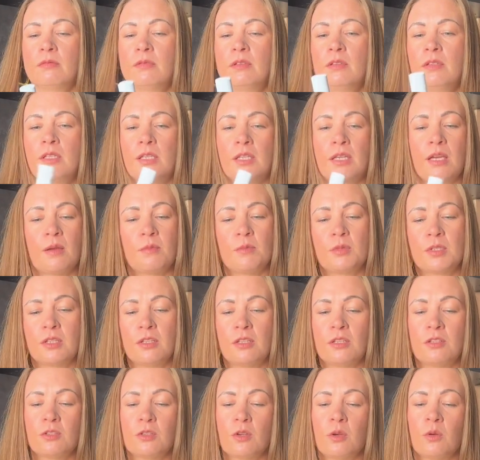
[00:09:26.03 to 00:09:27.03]
it comes in
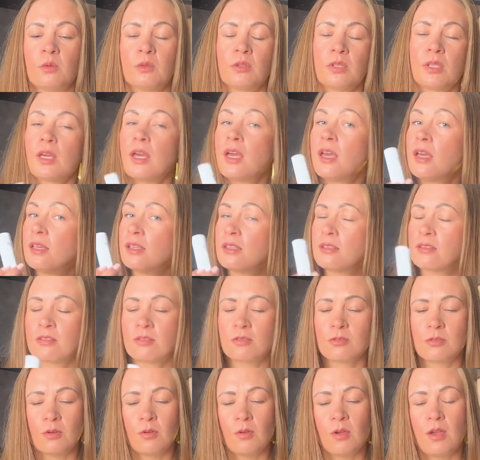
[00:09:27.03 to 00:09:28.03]
its own case,
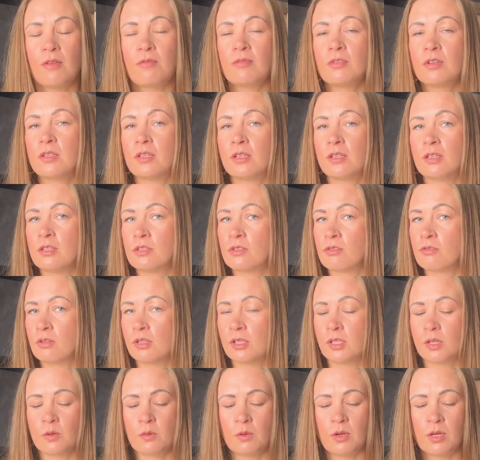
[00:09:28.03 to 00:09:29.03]
so everything is
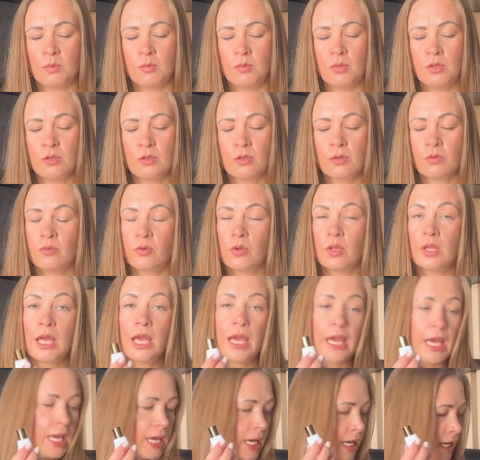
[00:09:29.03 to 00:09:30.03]
really quite beautiful.
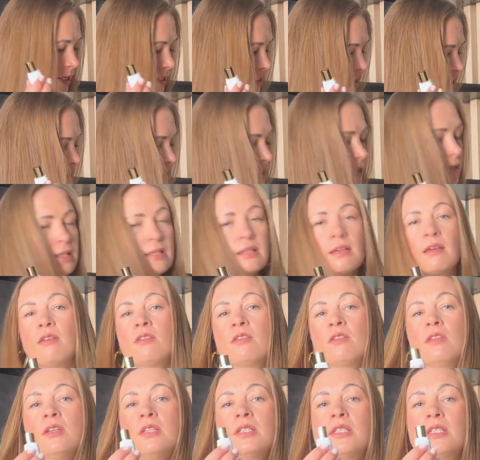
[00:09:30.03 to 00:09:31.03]
As I said,
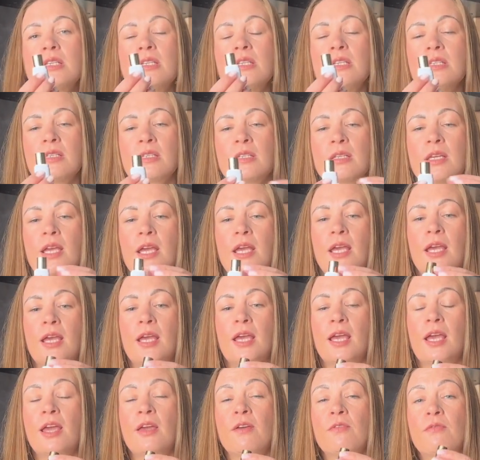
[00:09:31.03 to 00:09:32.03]
this is
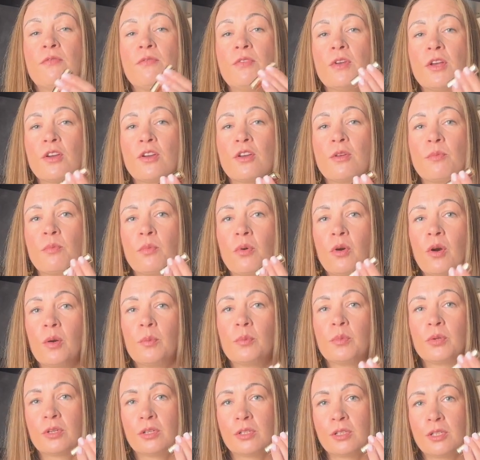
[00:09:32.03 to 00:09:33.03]
a very
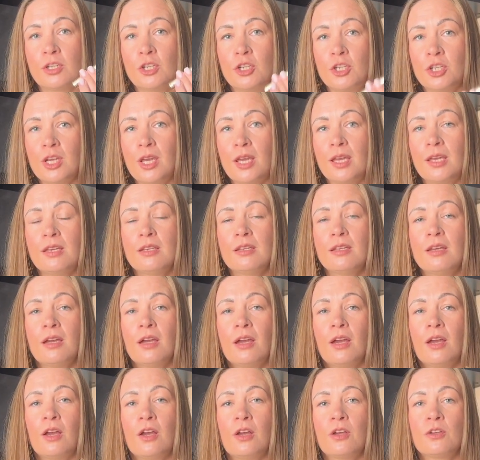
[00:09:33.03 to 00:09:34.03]
popular shade,
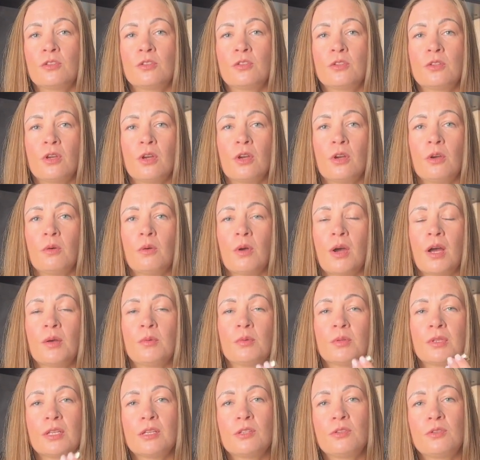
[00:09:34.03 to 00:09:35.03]
so I
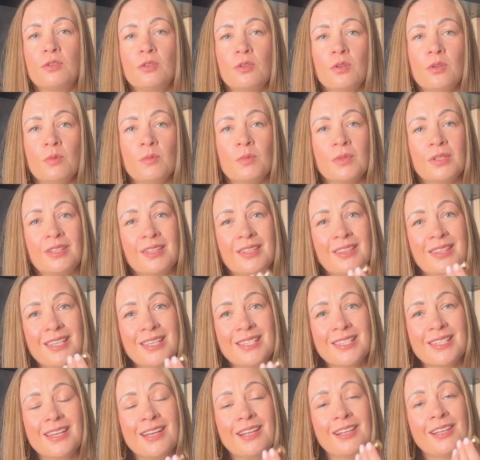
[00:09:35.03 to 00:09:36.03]
would assume that they
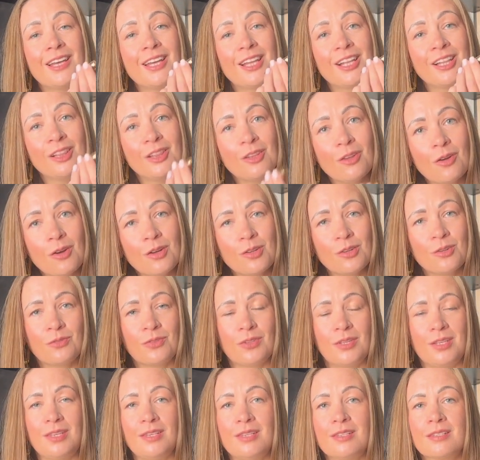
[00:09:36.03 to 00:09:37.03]
sell a lot of
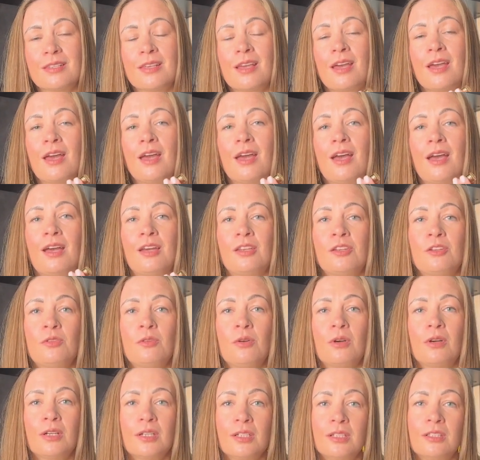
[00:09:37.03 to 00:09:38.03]
these at the
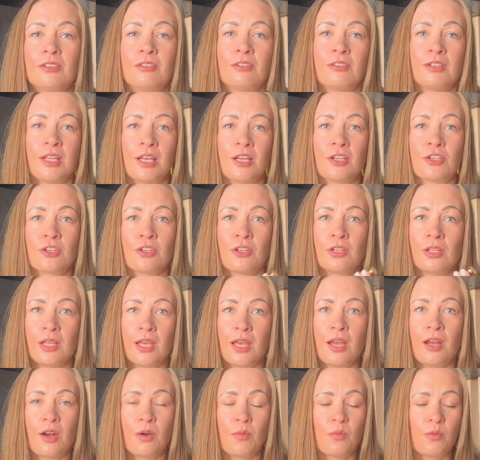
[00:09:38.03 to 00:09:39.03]
Doha International
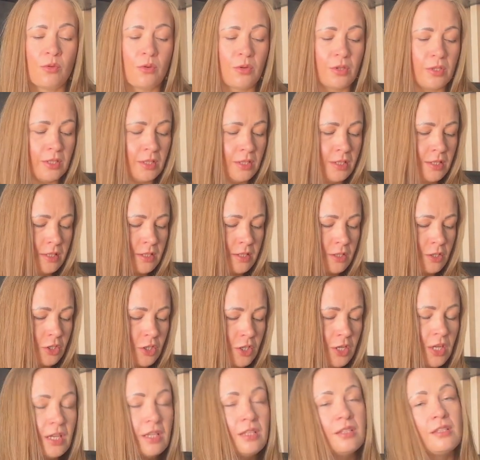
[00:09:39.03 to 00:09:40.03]
Airport. It's
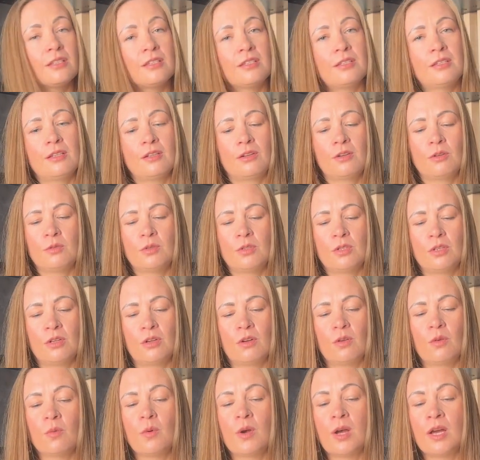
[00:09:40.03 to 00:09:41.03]
shade
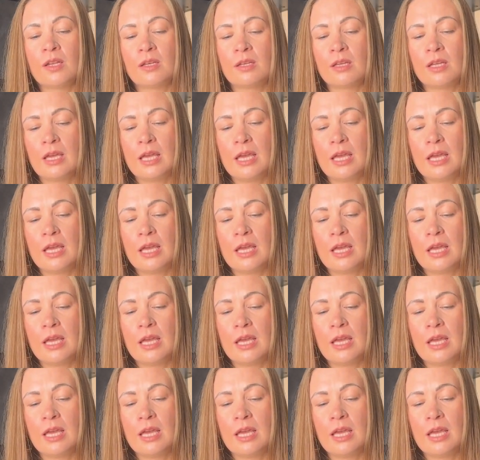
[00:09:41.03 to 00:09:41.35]
001.